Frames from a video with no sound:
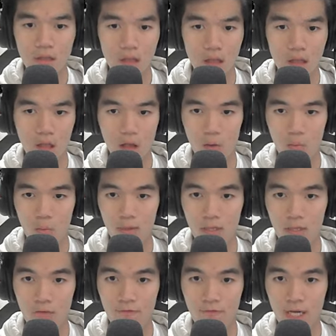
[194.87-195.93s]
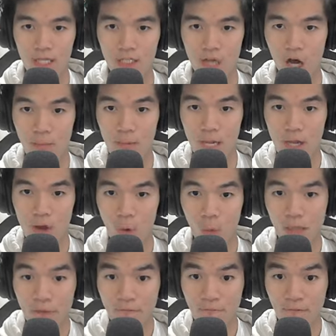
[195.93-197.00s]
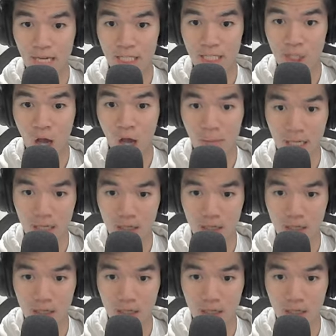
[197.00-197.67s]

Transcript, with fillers: Oh, what the oh, fuck okay, is on right, me? What the fuck is on me?